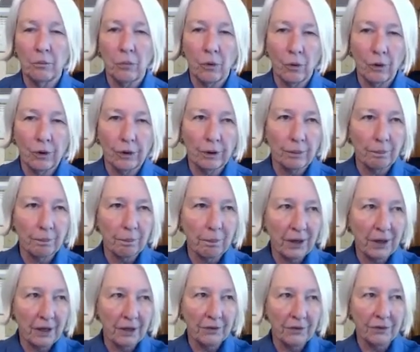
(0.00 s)
important
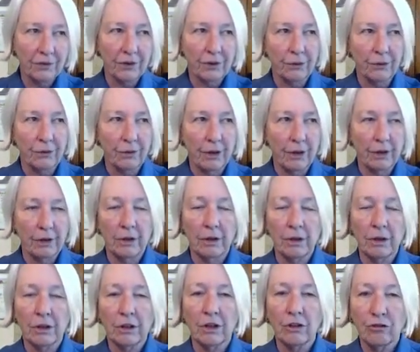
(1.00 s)
piece here that
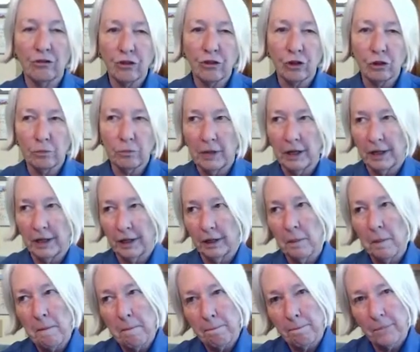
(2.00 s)

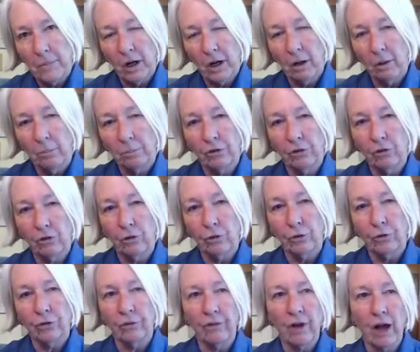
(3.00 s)
confirming mom's
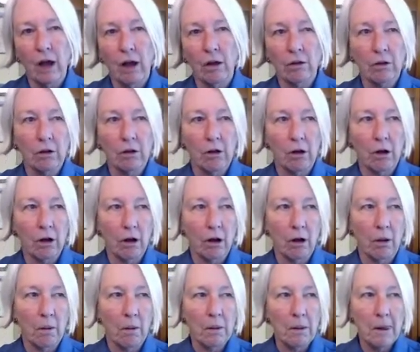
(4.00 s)
use of
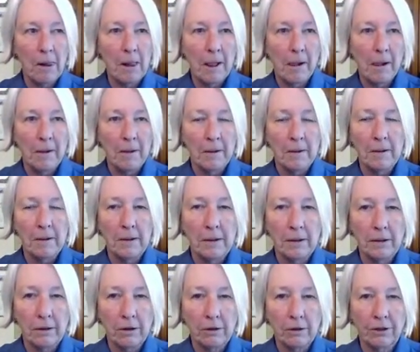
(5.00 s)
alcohol
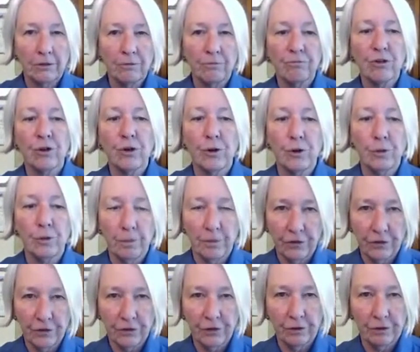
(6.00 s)

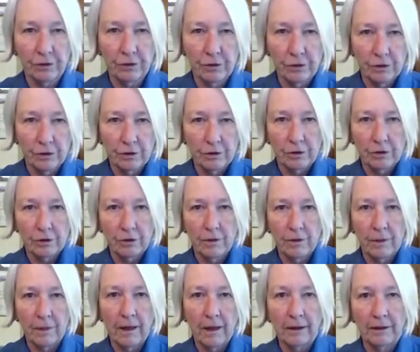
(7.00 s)
confirms
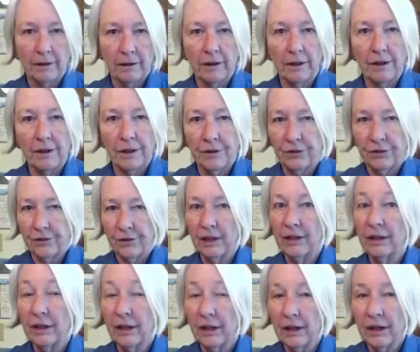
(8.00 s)
that it is
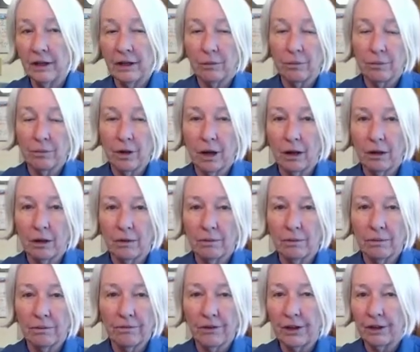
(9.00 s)
indeed
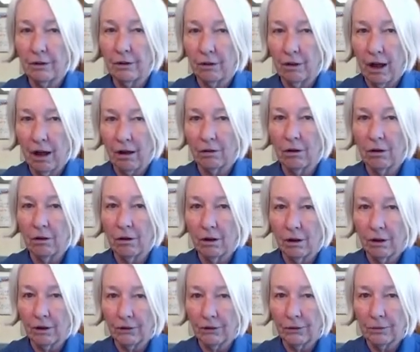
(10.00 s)
a fetal
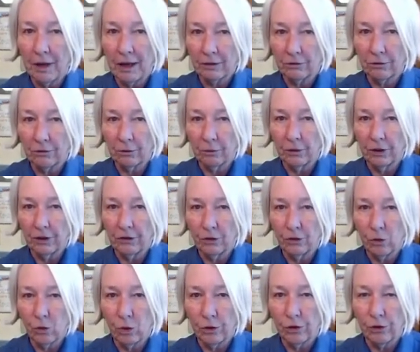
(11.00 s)
alcohol spectrum
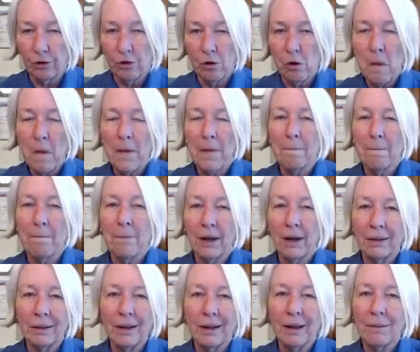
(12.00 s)
disorder.
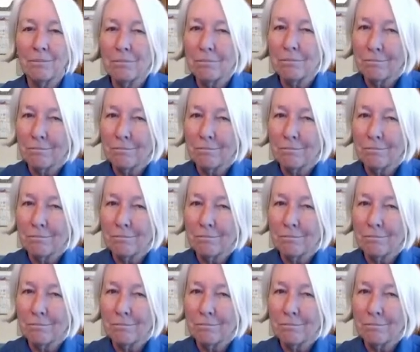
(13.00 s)
But